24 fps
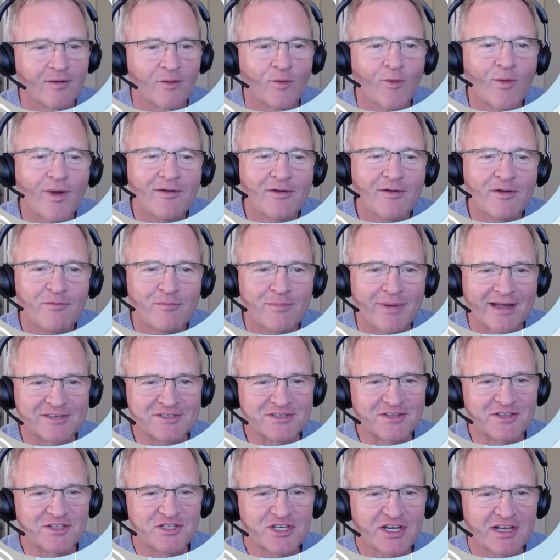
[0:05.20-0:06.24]
Welcome back
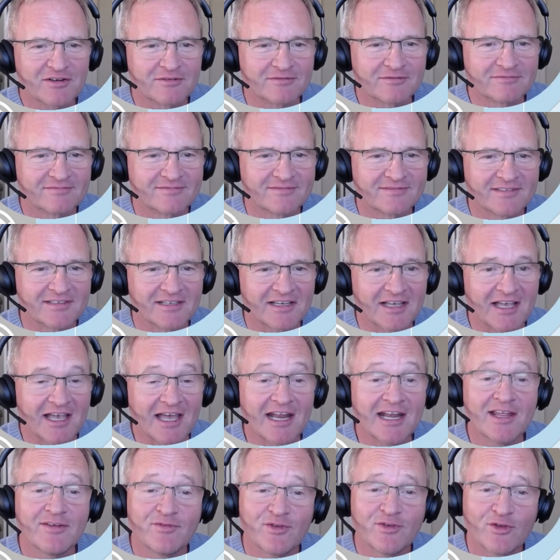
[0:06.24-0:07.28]
to the channel,
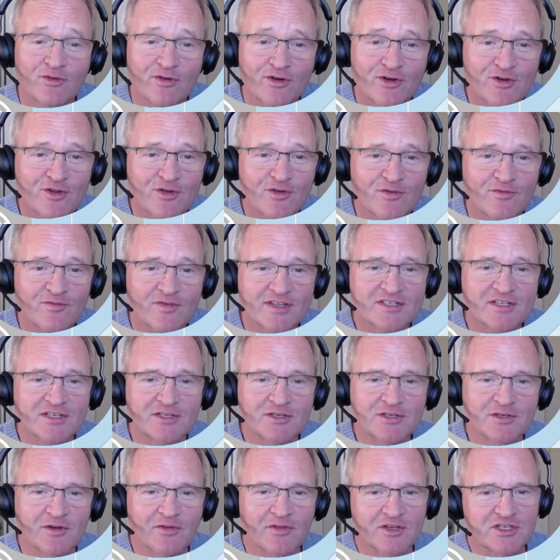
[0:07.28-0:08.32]
and if you're a new
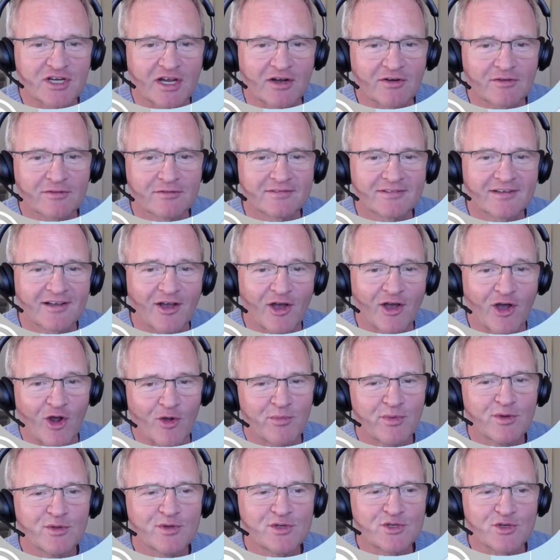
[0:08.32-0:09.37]
visitor to the channel, I
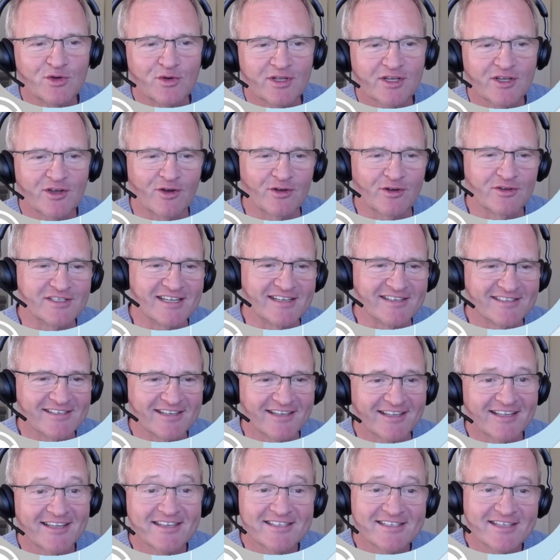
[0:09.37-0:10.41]
hope you enjoy the content
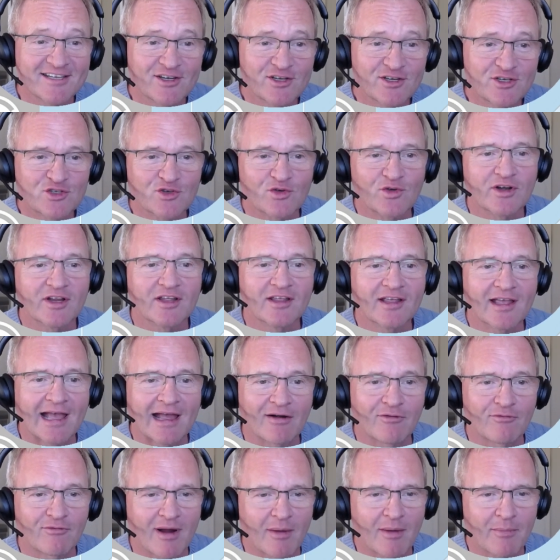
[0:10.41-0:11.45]
and consider joining
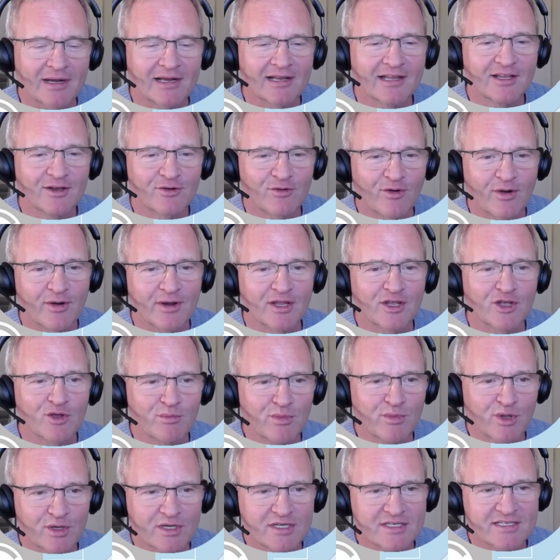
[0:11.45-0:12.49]
our rapidly growing
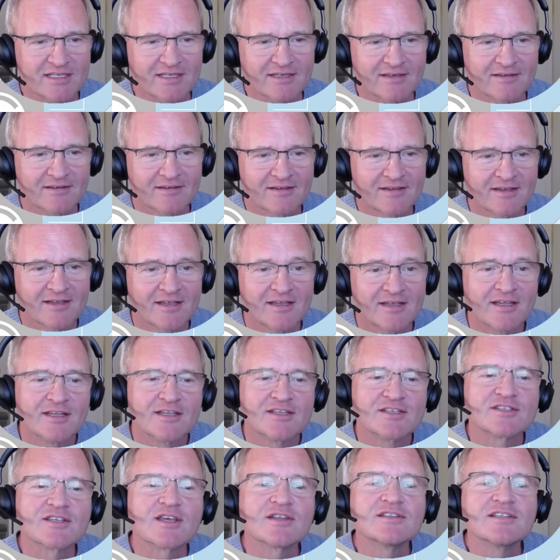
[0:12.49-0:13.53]
community.
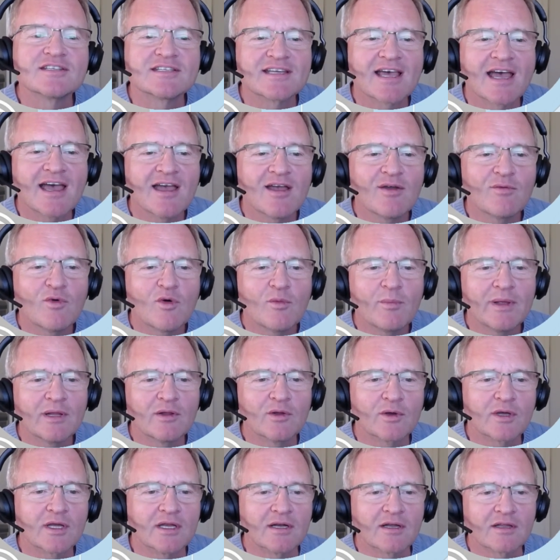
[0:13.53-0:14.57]
So today we'll be
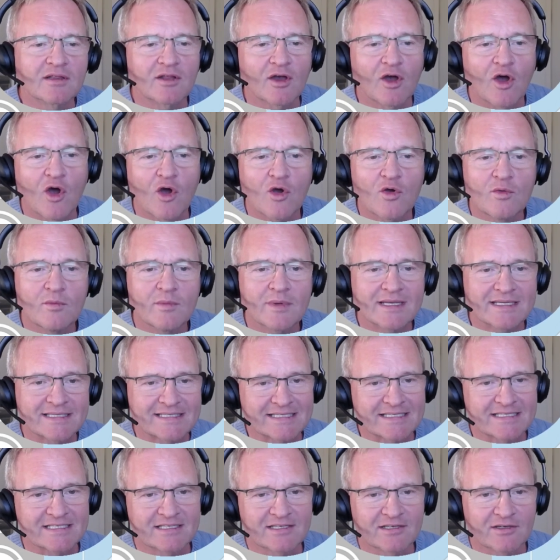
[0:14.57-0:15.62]
looking at the Home
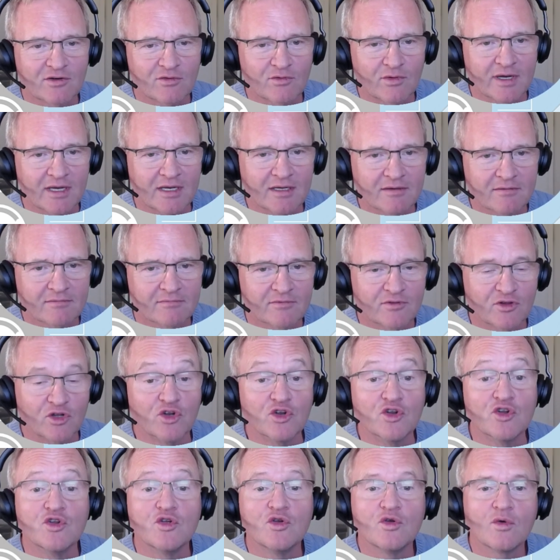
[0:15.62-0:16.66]
Assistant Green, the
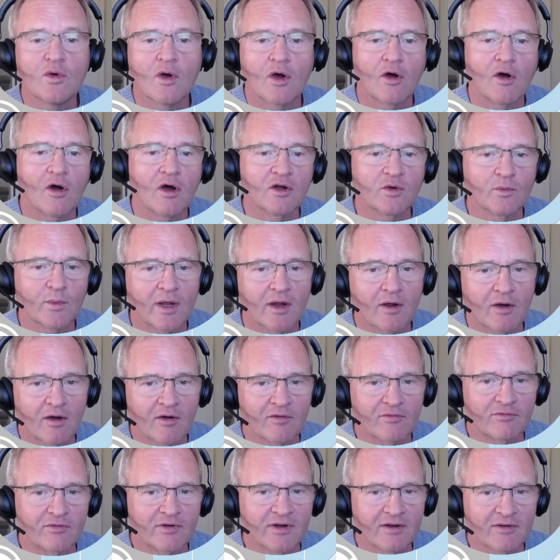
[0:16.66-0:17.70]
new hardware
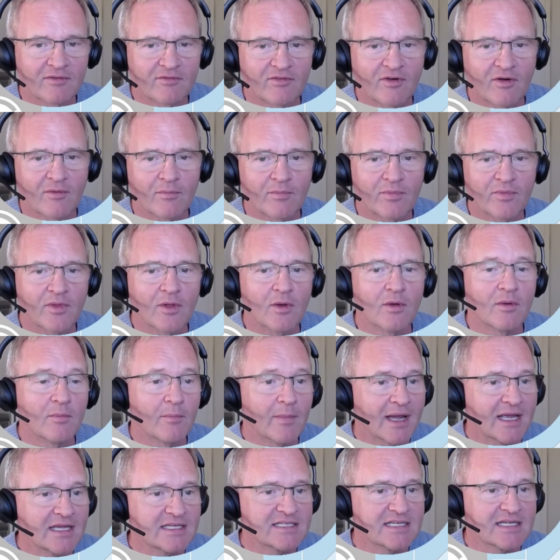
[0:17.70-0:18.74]
offering from the
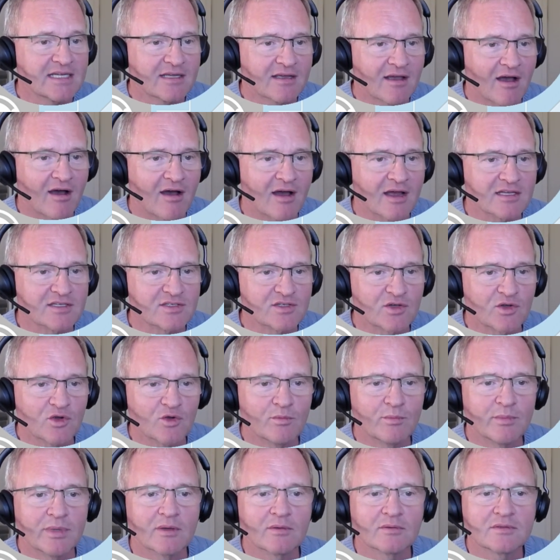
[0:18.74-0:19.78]
amazing guys who
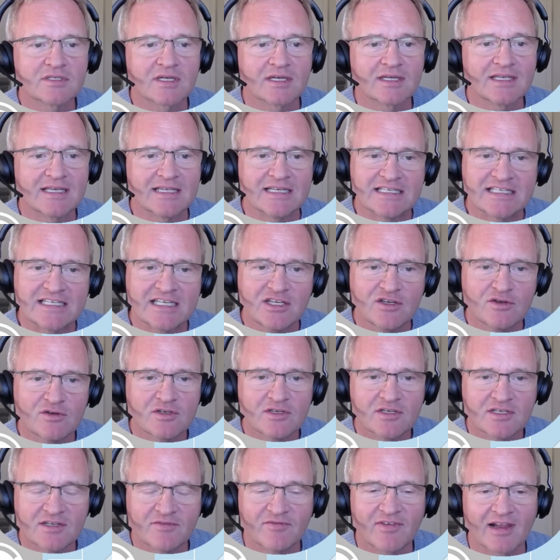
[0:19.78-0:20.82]
built and continue
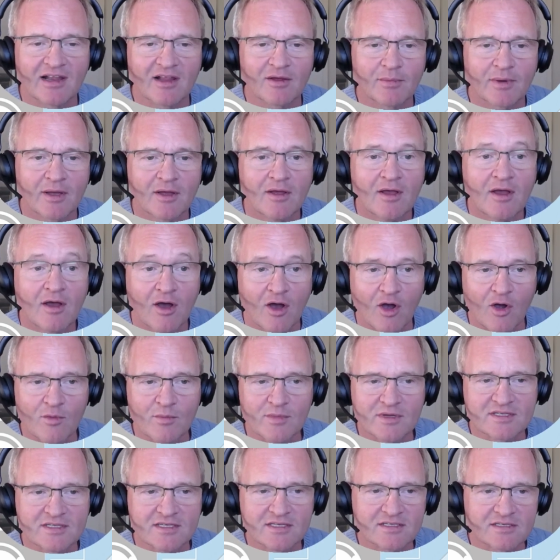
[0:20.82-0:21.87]
to develop Home
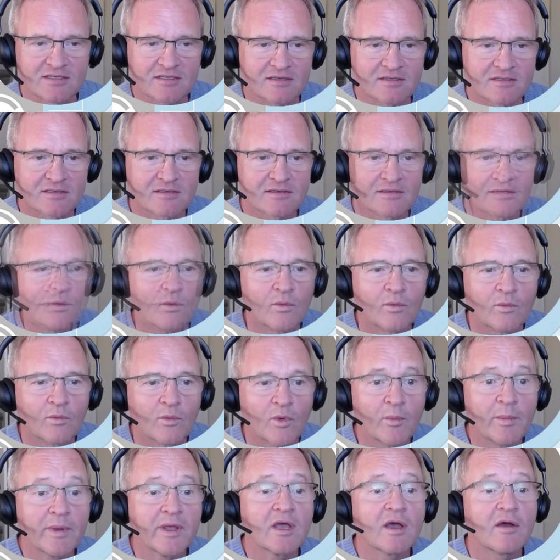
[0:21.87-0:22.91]
Assistant. We'll
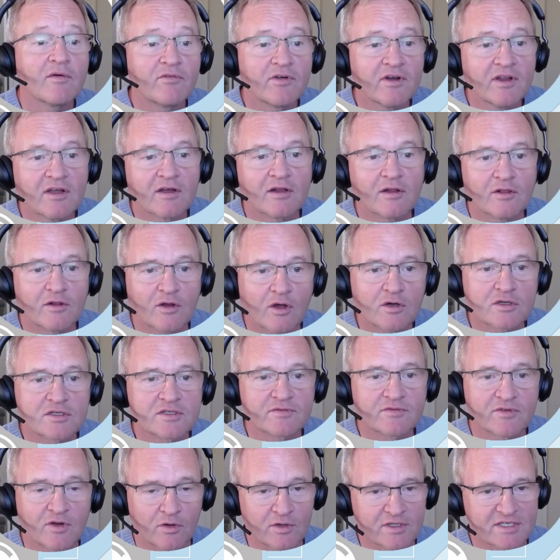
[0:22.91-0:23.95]
be covering a lot of
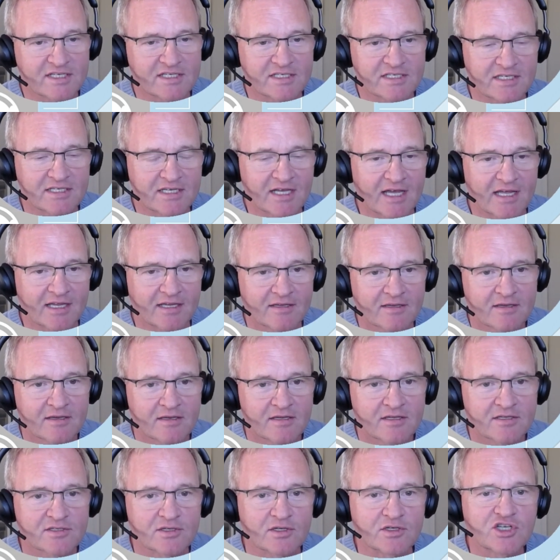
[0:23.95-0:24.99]
content today,
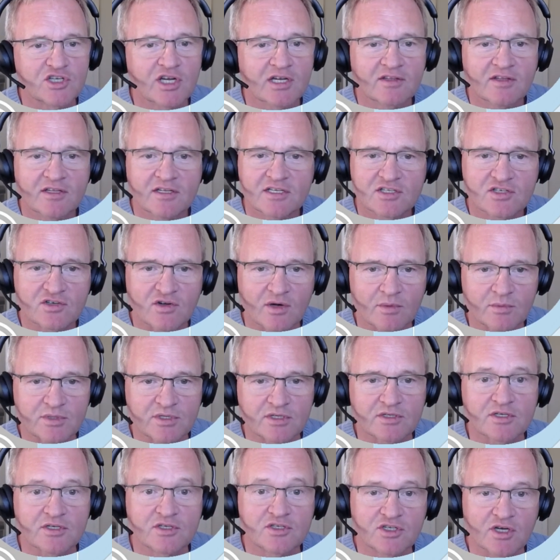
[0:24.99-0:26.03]
so check the description
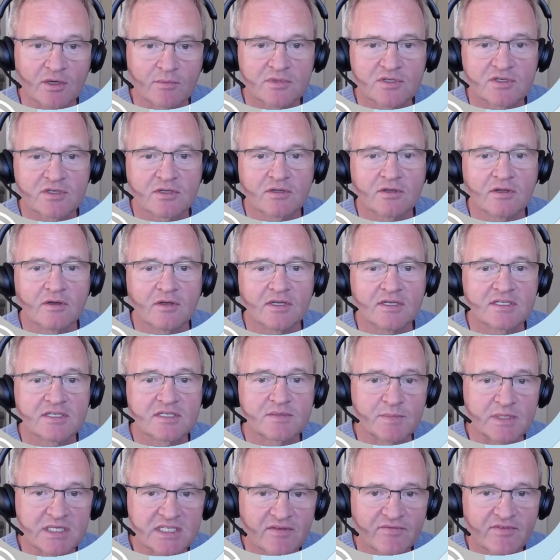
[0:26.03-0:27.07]
to jump to the
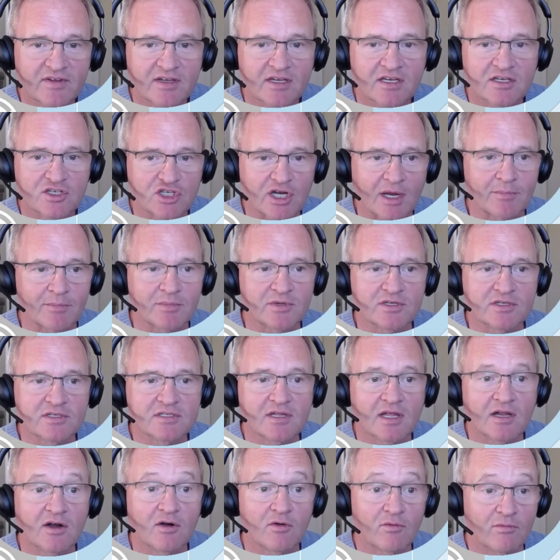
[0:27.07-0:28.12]
specific chapters
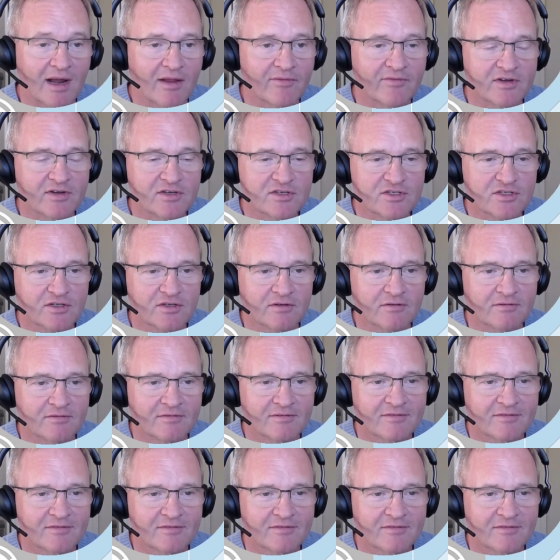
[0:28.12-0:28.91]
that are relevant to you.